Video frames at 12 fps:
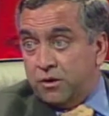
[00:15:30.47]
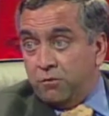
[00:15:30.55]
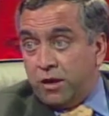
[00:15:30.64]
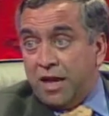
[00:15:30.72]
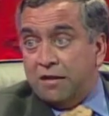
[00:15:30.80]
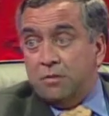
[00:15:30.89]
But
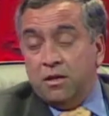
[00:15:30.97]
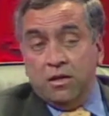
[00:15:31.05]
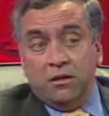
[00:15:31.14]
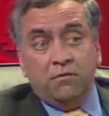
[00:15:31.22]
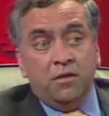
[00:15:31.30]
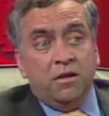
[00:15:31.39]
I
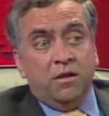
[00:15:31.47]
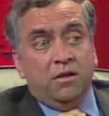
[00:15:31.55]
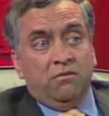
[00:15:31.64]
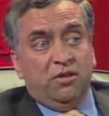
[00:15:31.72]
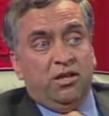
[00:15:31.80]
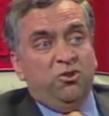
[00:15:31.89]
believe
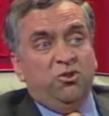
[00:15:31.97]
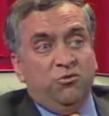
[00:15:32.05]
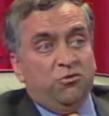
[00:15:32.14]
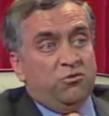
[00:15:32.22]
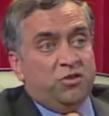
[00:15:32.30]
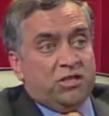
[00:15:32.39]
that you
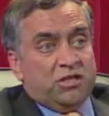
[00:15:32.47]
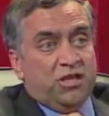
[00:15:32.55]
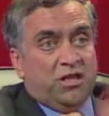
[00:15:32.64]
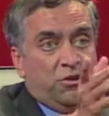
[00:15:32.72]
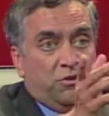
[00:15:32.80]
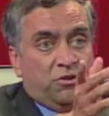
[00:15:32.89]
could just
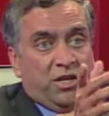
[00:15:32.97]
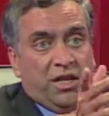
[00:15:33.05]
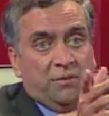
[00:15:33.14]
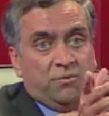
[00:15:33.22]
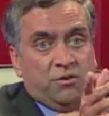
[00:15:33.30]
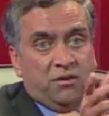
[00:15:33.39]
send your tapes.